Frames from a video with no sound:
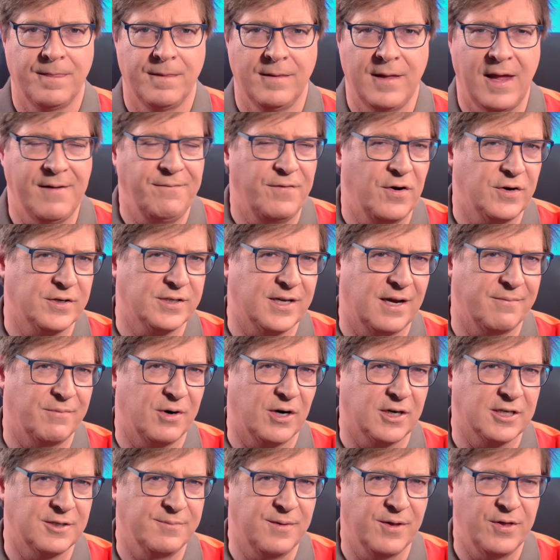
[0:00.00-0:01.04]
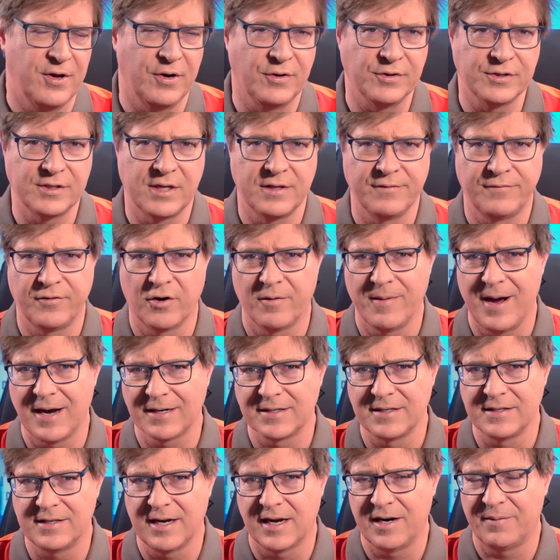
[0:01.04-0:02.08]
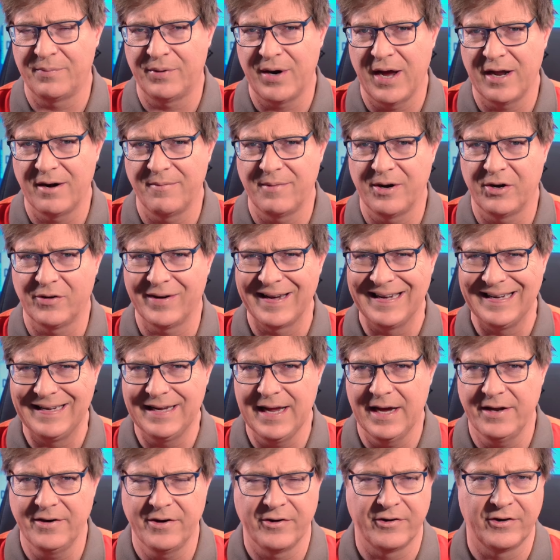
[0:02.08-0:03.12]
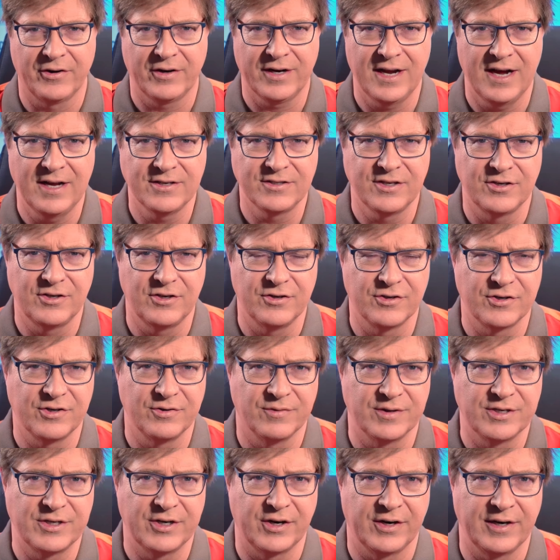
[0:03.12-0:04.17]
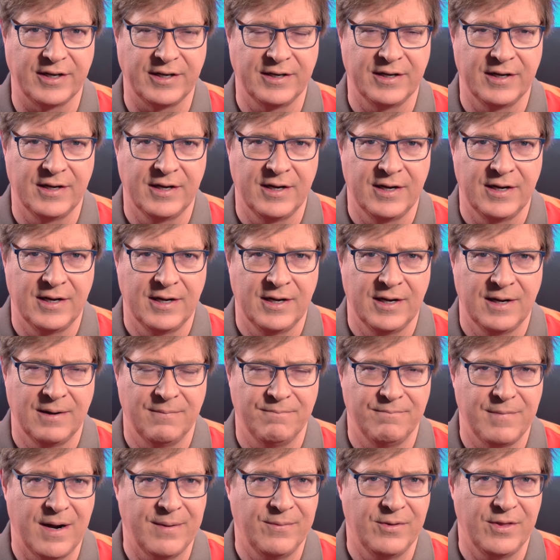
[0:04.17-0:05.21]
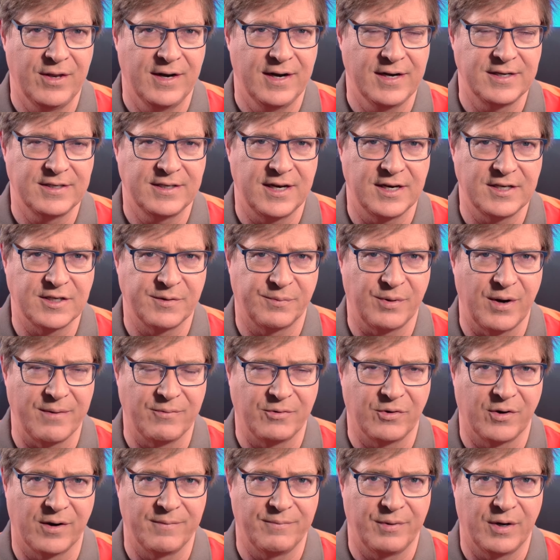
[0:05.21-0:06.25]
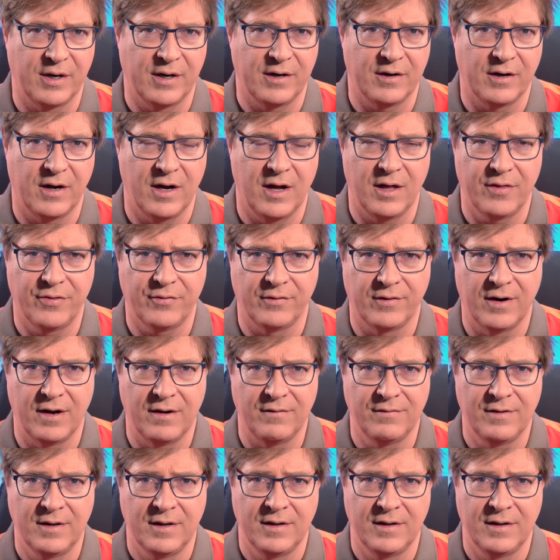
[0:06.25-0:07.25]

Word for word: Hey folks, I'm Mark Smith, host of the Four Boxes Diner, proud American gun owner, constitutional attorney, member of the United States Supreme Court Bar, and author of